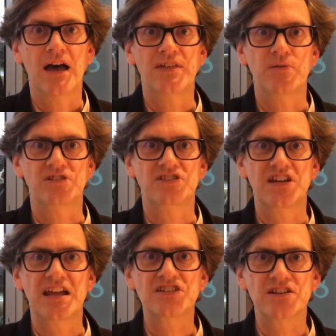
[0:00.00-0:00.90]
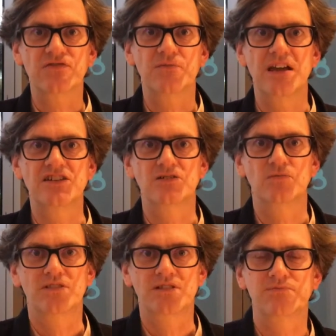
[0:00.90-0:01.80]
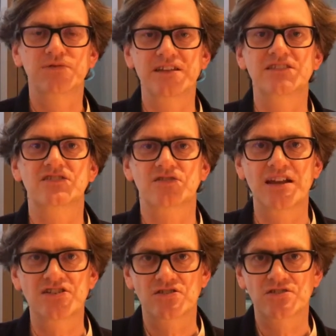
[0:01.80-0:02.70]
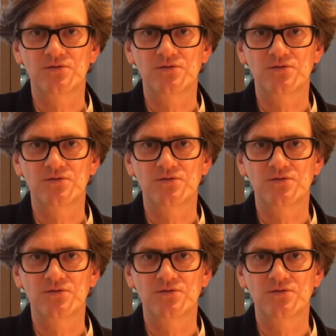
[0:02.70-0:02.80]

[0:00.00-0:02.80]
they would exchange information with complete strangers